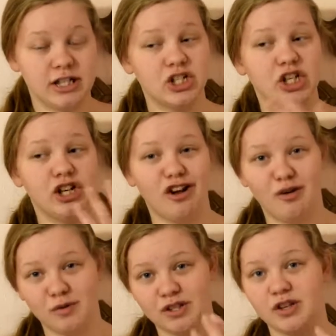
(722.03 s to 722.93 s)
that she
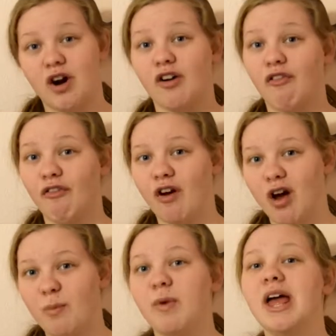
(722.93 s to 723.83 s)
knows are
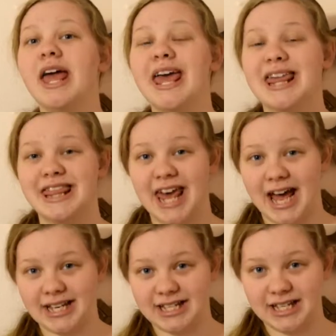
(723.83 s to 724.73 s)
from
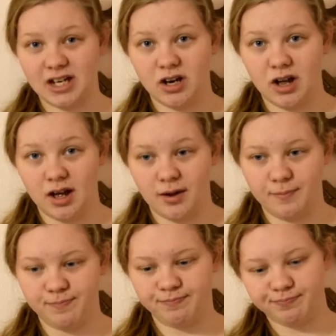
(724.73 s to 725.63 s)
that
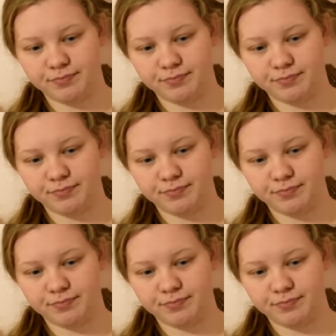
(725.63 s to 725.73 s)
um,